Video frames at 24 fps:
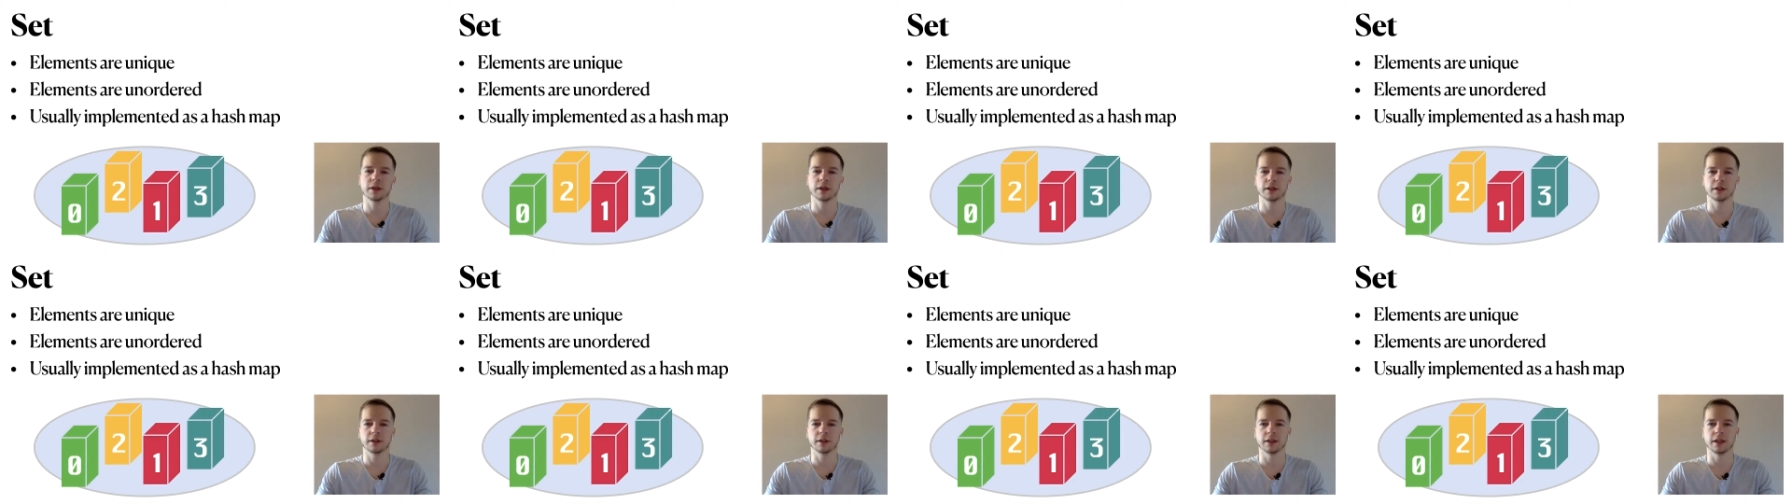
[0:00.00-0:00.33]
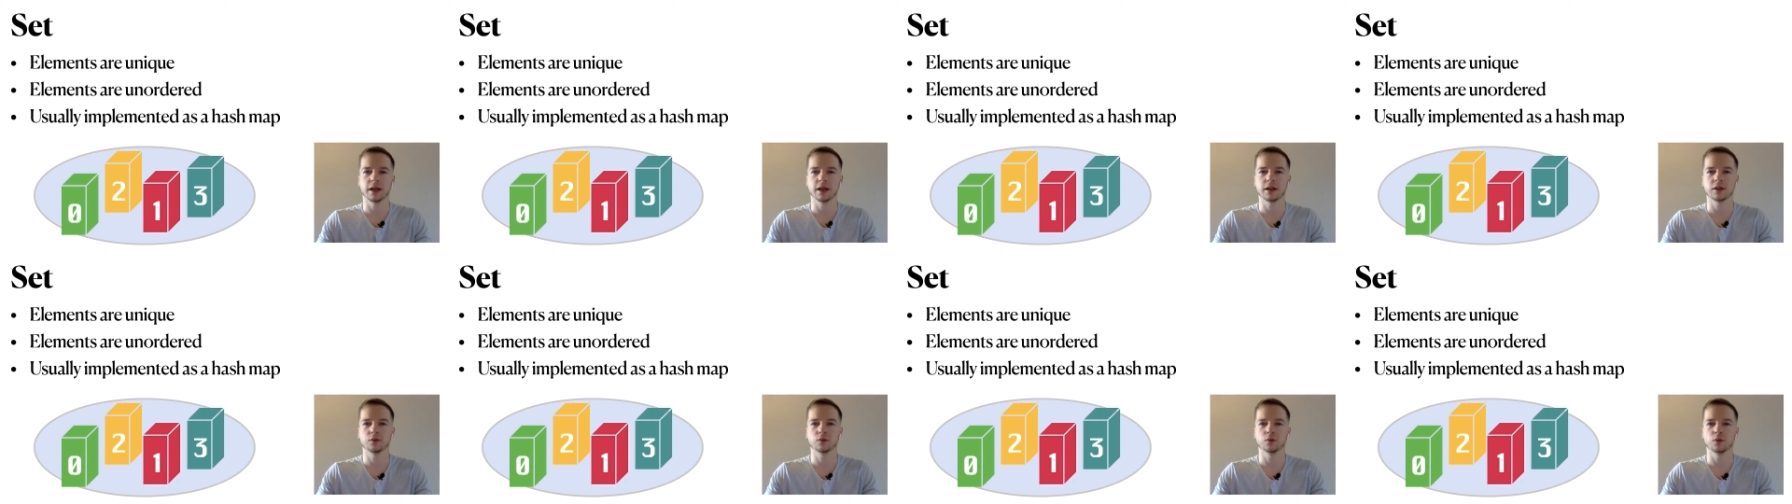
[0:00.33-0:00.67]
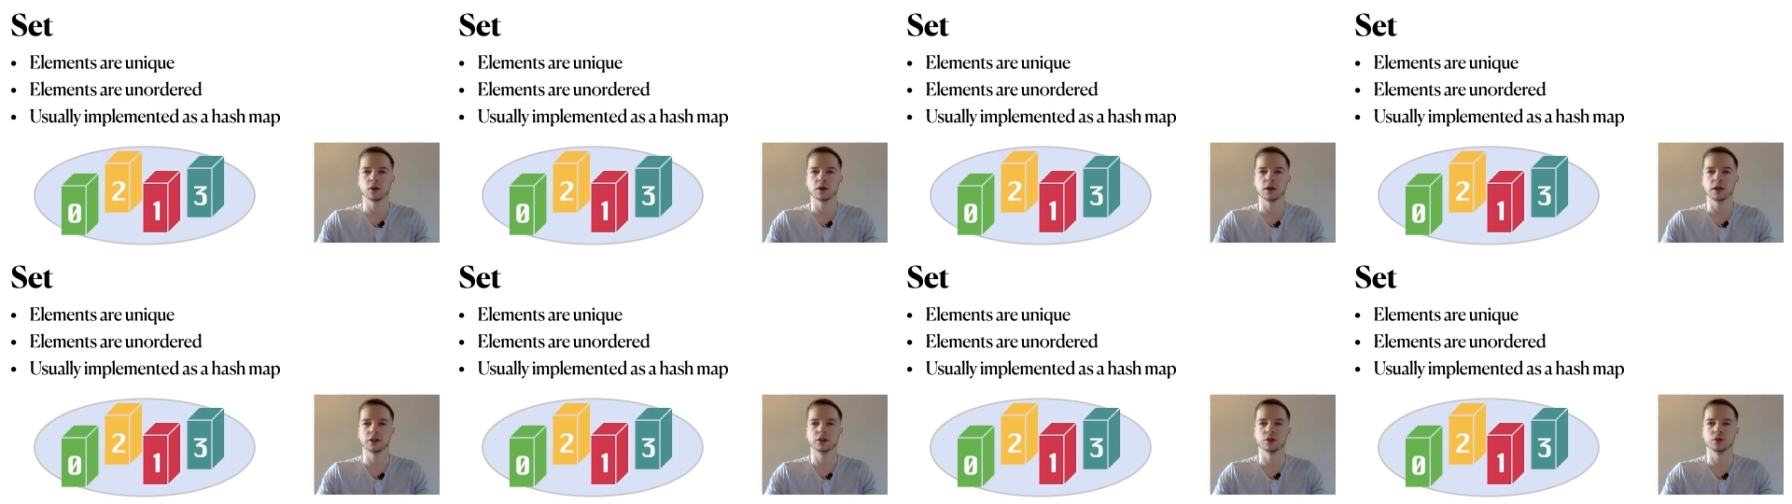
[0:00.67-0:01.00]
and then
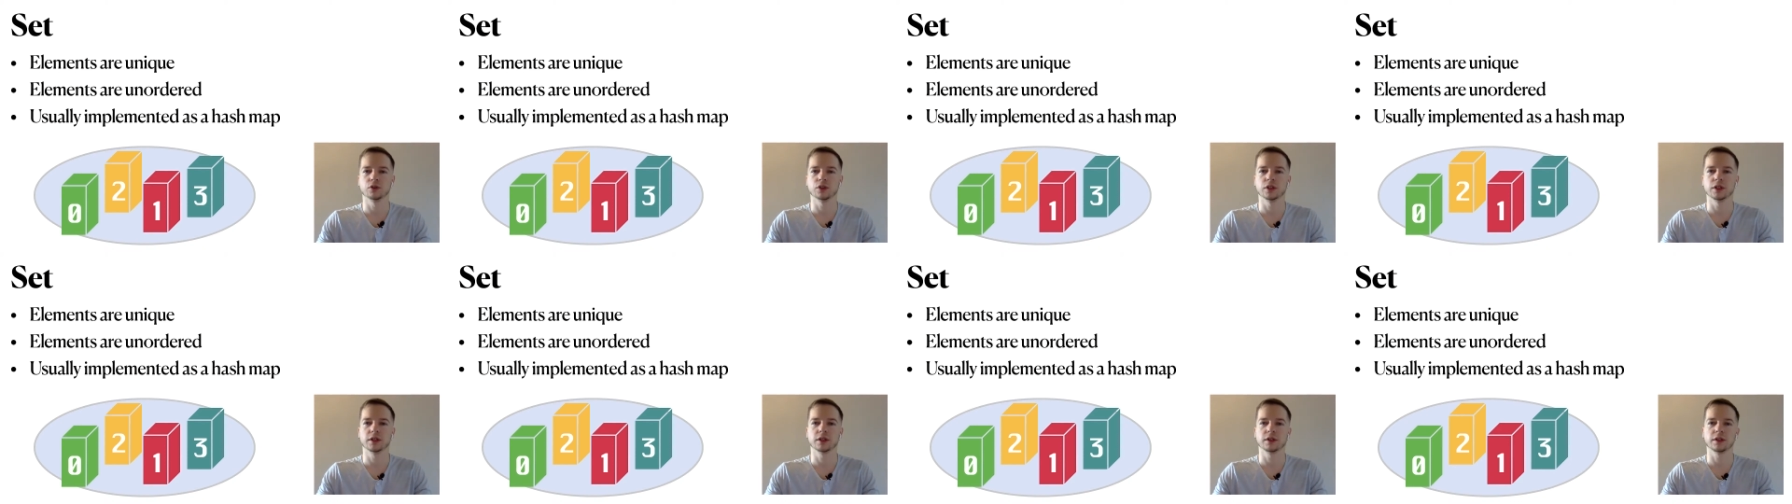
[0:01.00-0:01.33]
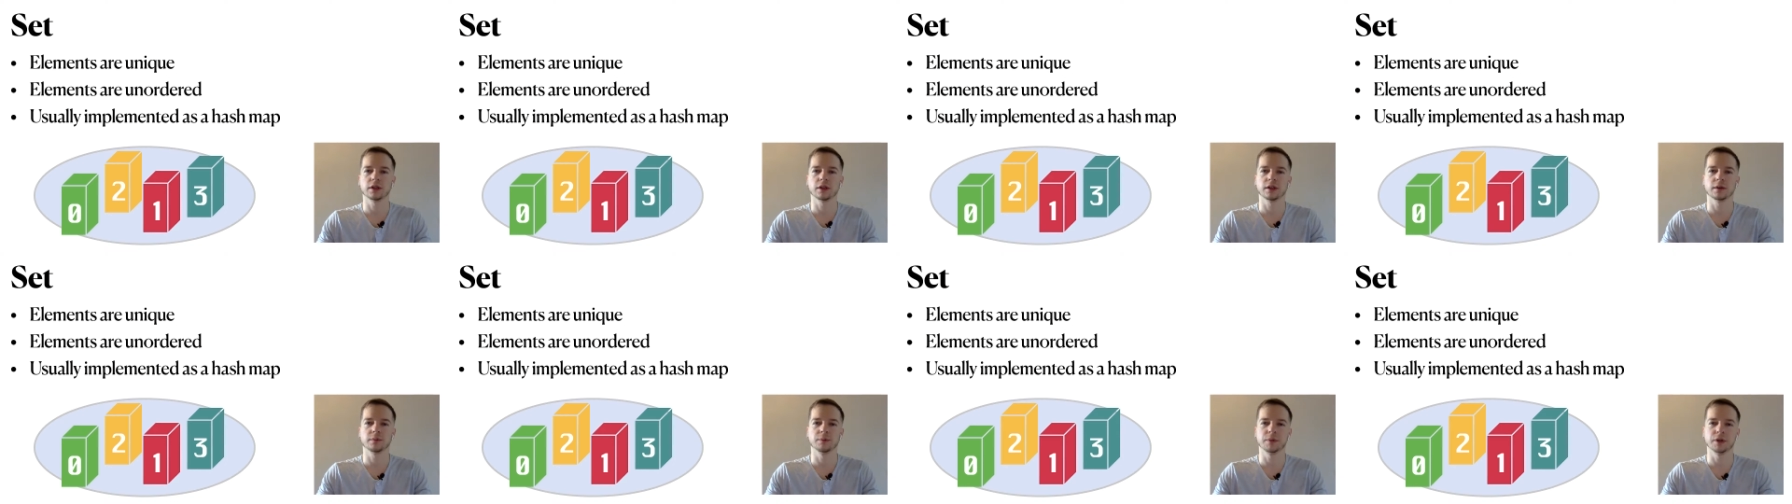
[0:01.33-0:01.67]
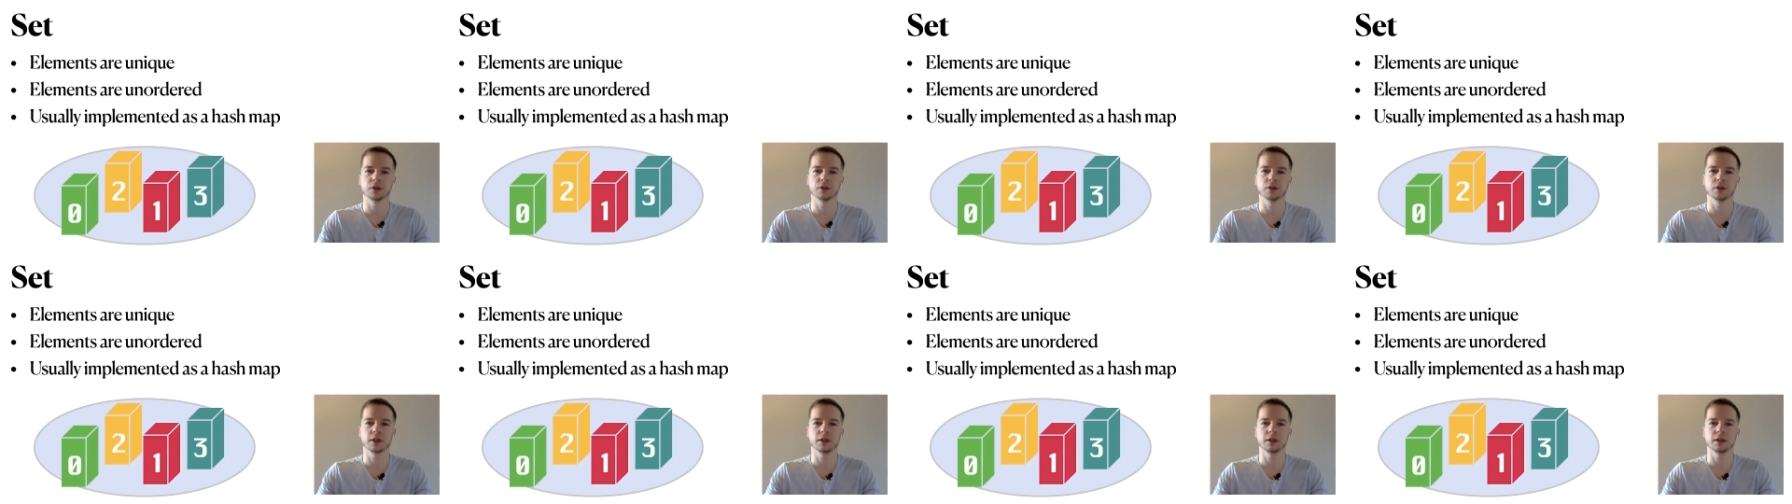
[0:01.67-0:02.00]
using a
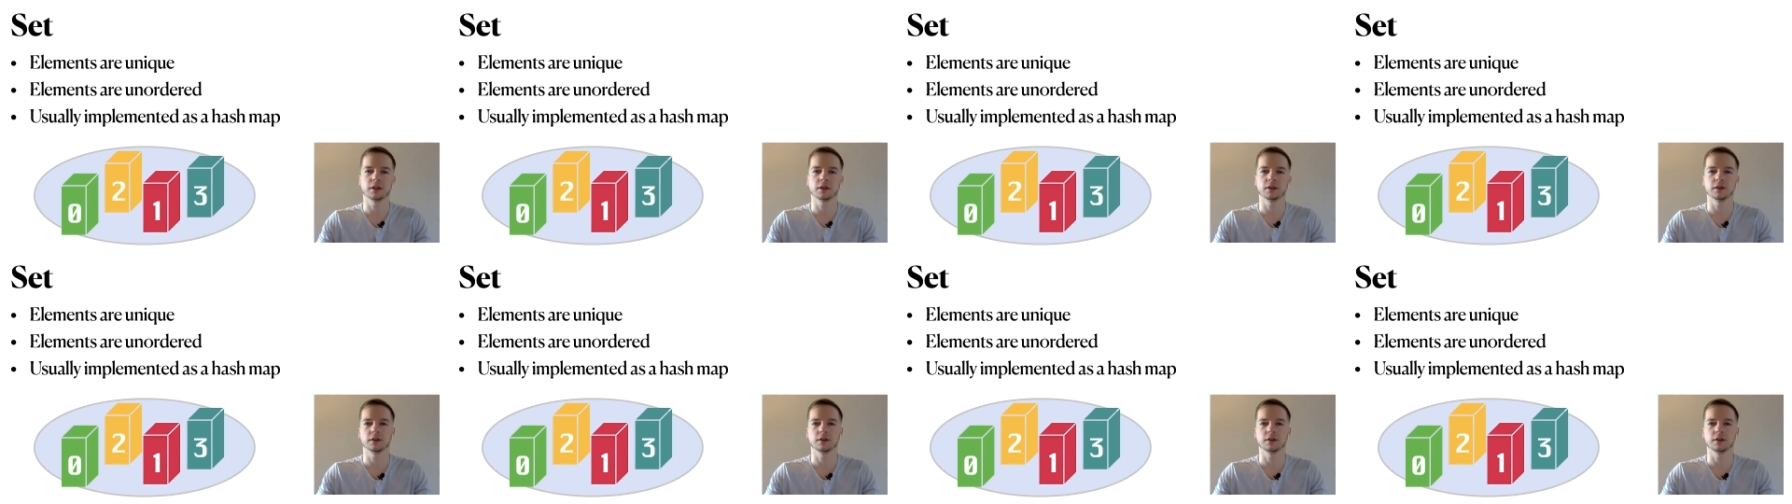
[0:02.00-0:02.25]
built-in